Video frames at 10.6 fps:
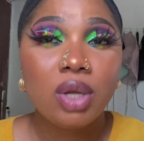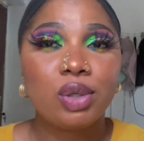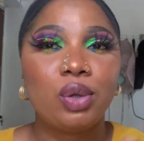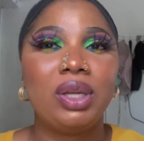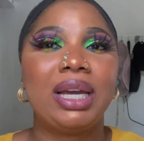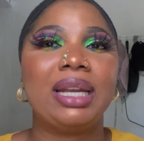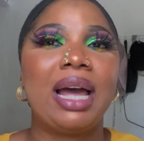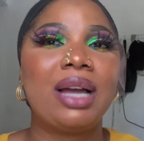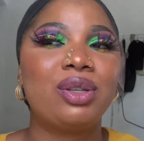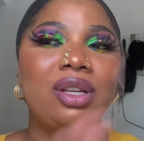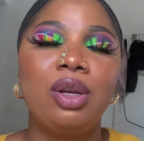so you can
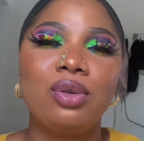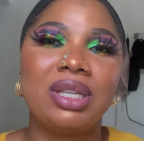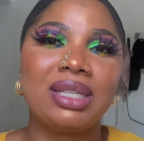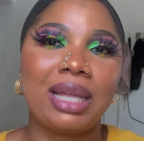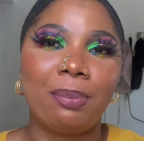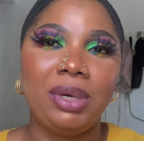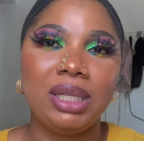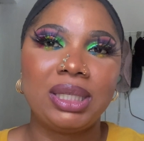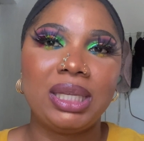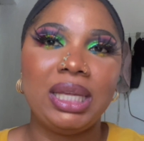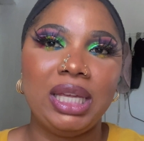actually lose
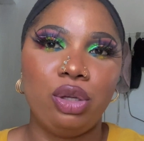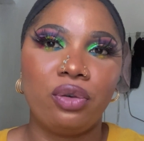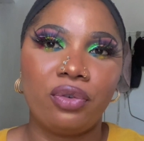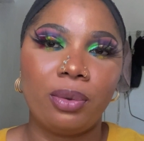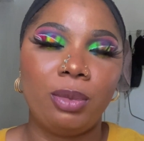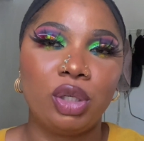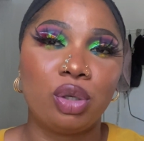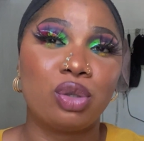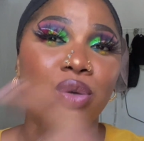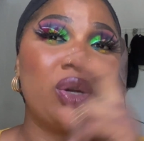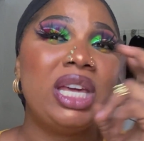stability in your formulation
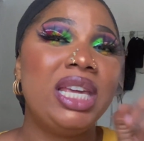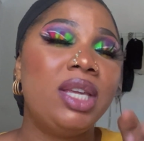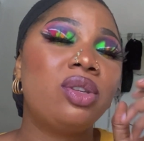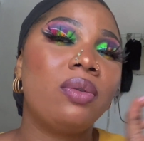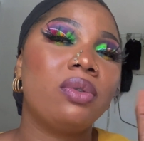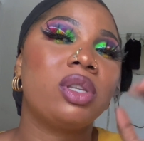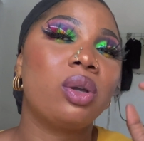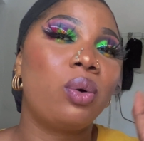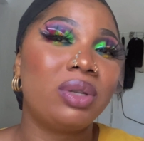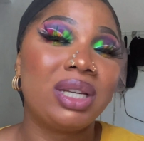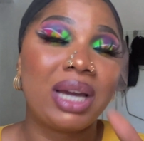so instead of using
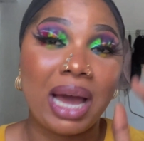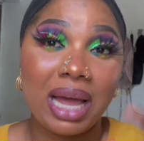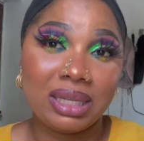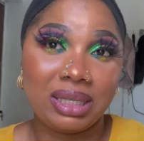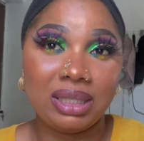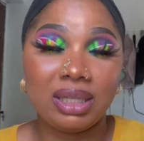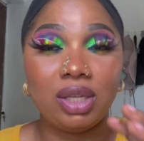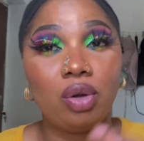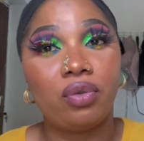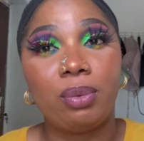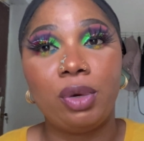kojic acid in
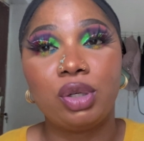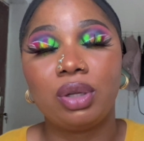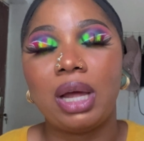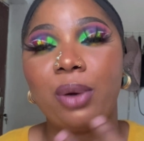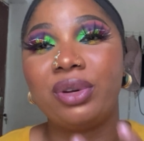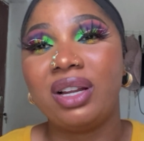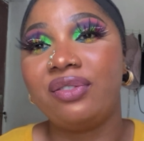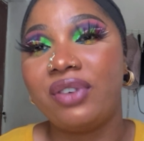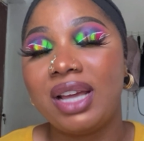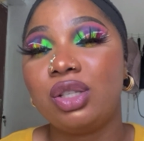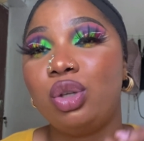your formulation i would
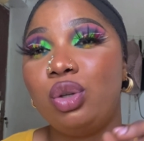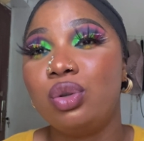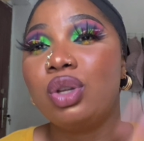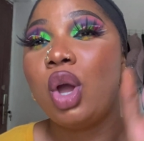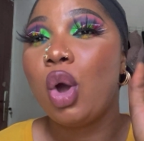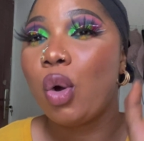advise you use